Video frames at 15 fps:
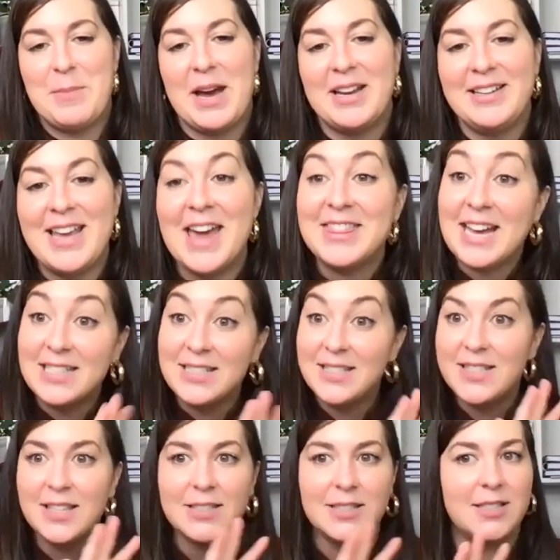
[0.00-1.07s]
But yeah, that's
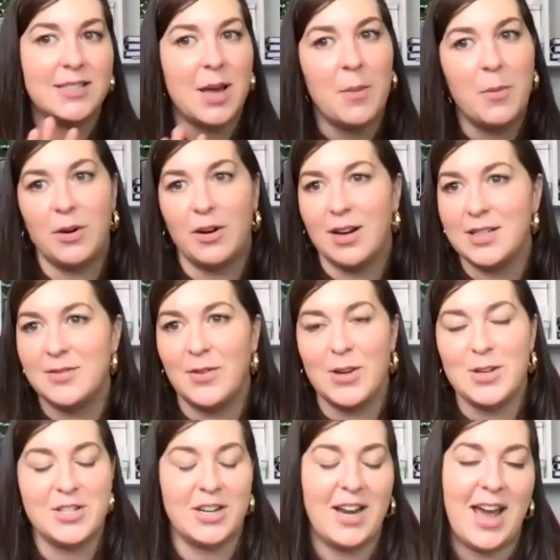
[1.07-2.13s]
the summarized
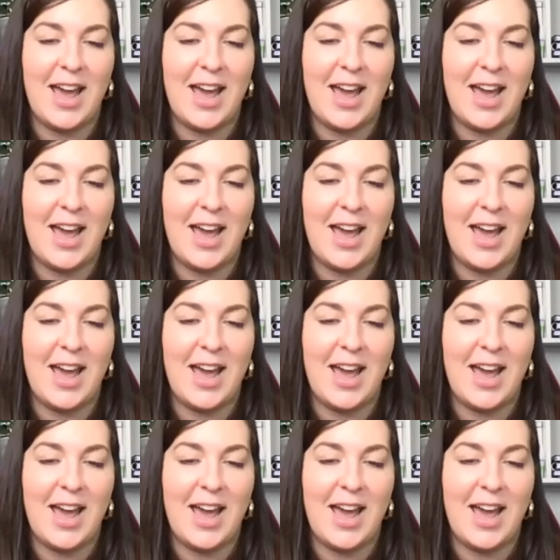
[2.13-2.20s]
version.